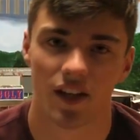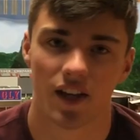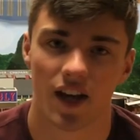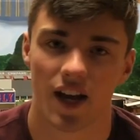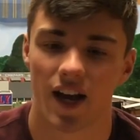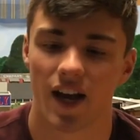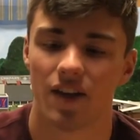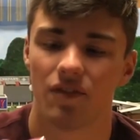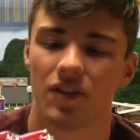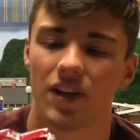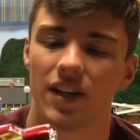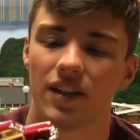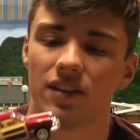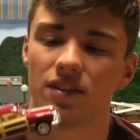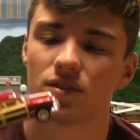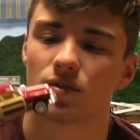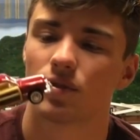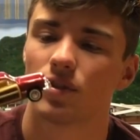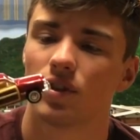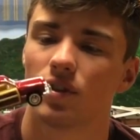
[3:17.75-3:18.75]
I've got
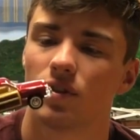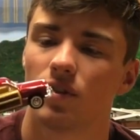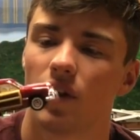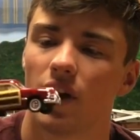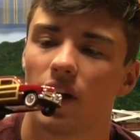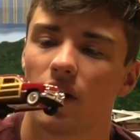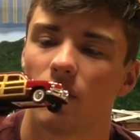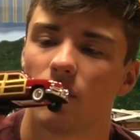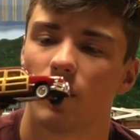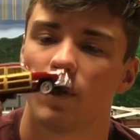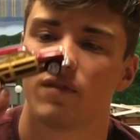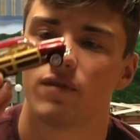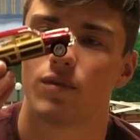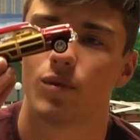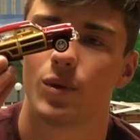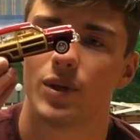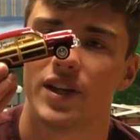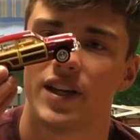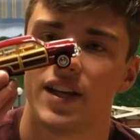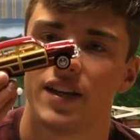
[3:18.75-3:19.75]
this little
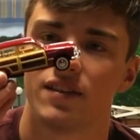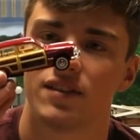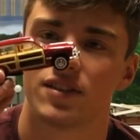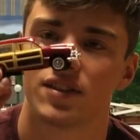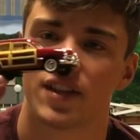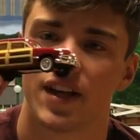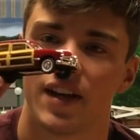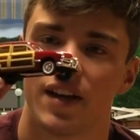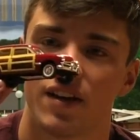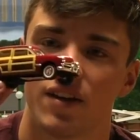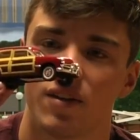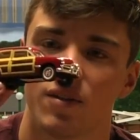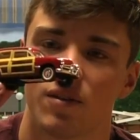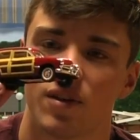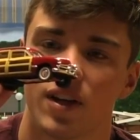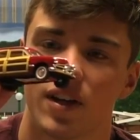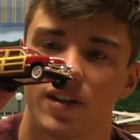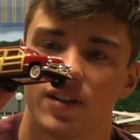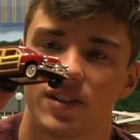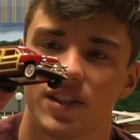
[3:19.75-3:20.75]
1/48 scale
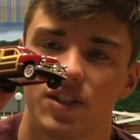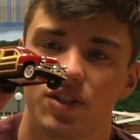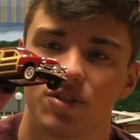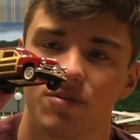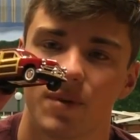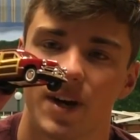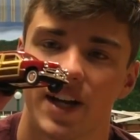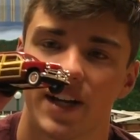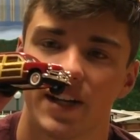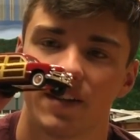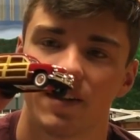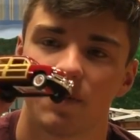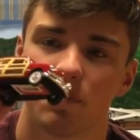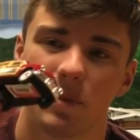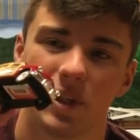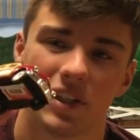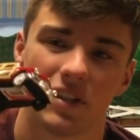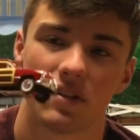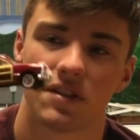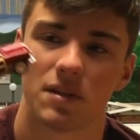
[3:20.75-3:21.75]
station wagon.
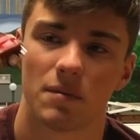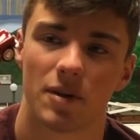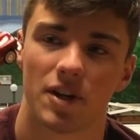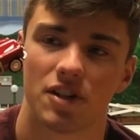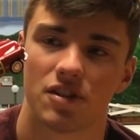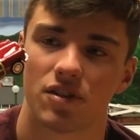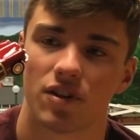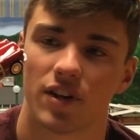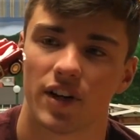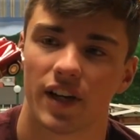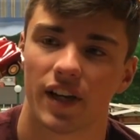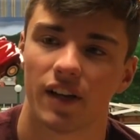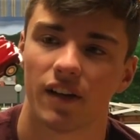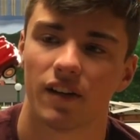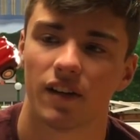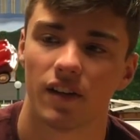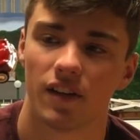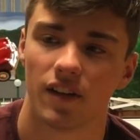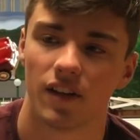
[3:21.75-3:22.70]
Picked this up at a Target.